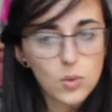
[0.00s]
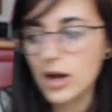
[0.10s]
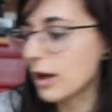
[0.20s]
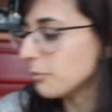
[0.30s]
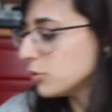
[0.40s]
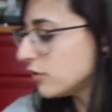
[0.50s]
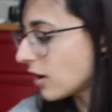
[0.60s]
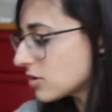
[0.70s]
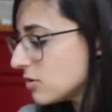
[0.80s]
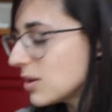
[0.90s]
will help move
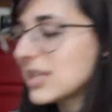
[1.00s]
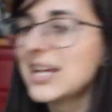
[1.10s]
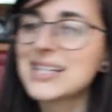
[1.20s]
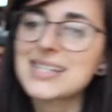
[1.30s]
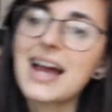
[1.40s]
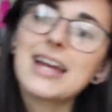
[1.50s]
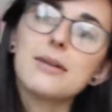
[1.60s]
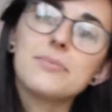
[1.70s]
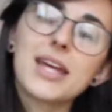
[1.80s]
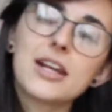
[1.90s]
on to the next
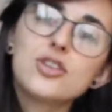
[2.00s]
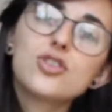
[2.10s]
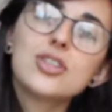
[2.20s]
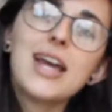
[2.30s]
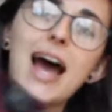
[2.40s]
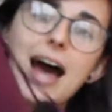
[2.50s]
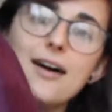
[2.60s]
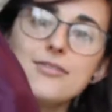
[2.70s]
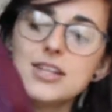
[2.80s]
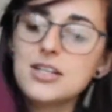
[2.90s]
item that I usually
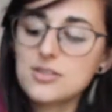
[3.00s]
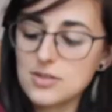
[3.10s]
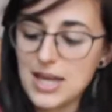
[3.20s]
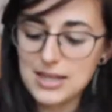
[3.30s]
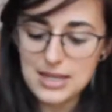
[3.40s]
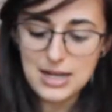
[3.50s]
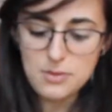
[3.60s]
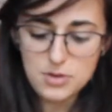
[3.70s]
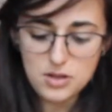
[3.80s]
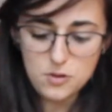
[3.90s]
have. So yeah, they
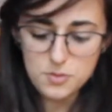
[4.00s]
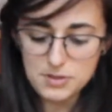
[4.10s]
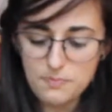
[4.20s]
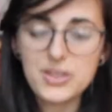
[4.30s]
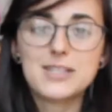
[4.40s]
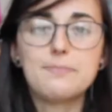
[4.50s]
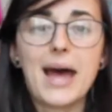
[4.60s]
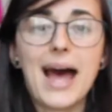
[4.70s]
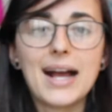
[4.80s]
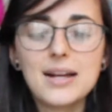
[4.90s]
come with, oops, this
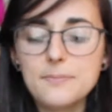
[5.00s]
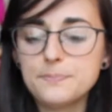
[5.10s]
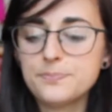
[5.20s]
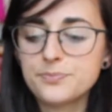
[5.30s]
bag